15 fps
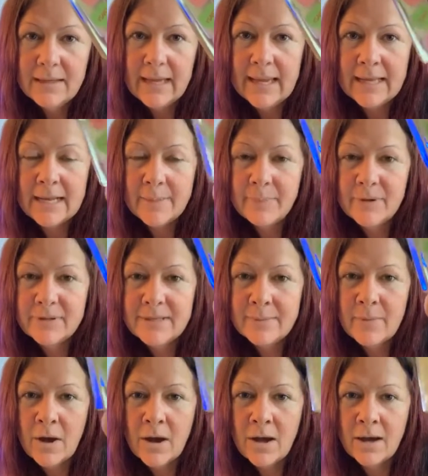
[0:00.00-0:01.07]
and I put
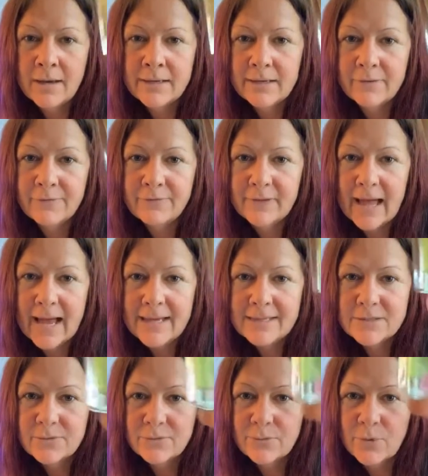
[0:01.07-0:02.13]
them on a
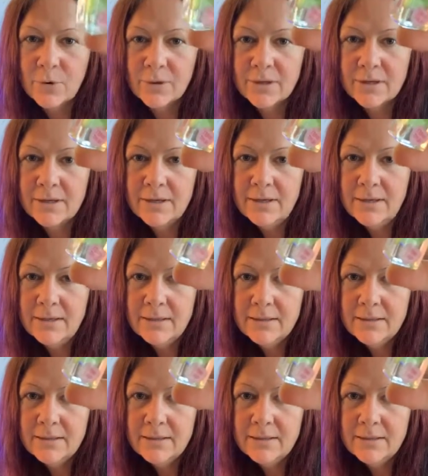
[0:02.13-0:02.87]
flat roller.